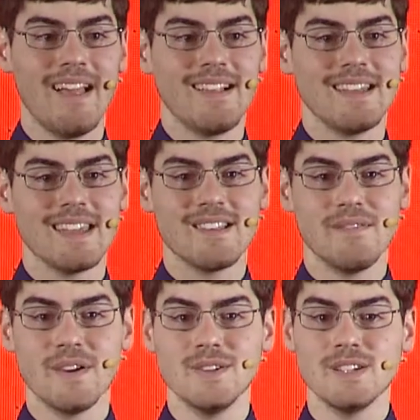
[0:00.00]
Like, it's a
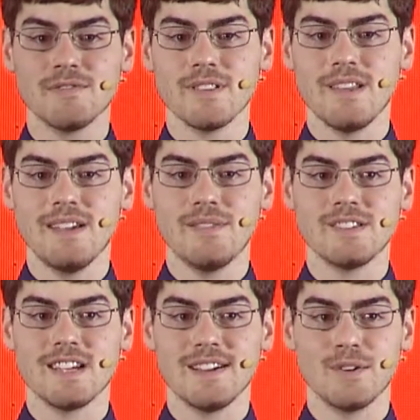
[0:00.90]
very different
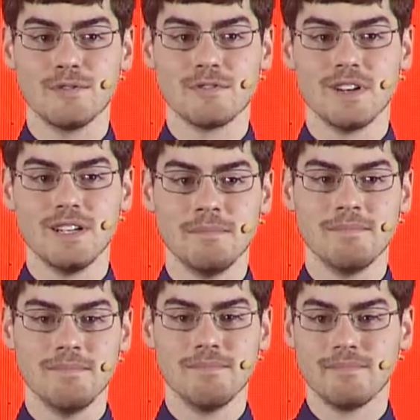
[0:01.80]
lifestyle
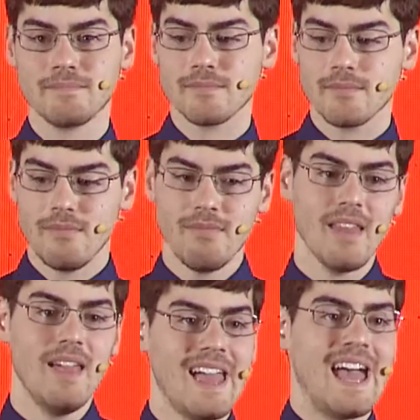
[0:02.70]
from
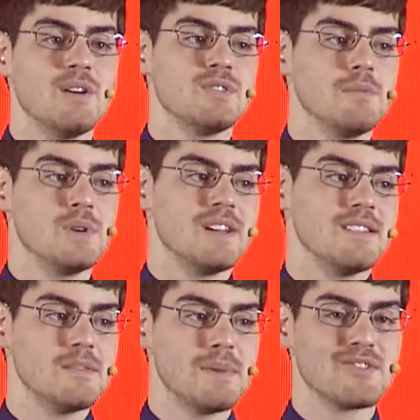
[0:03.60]
how someone on the
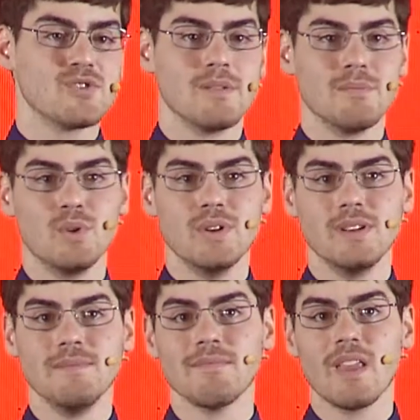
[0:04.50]
spectrum
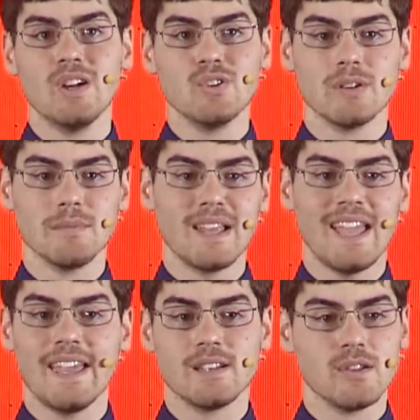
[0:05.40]
would normally
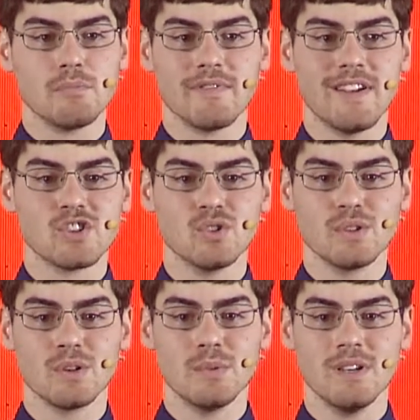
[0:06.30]
handle a professional
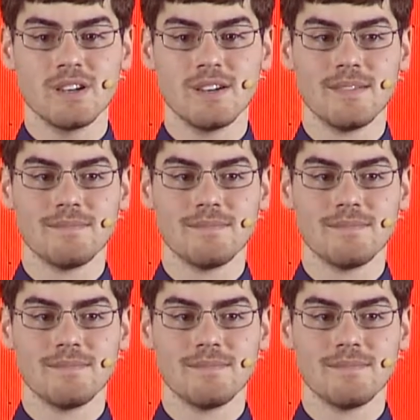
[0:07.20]
career.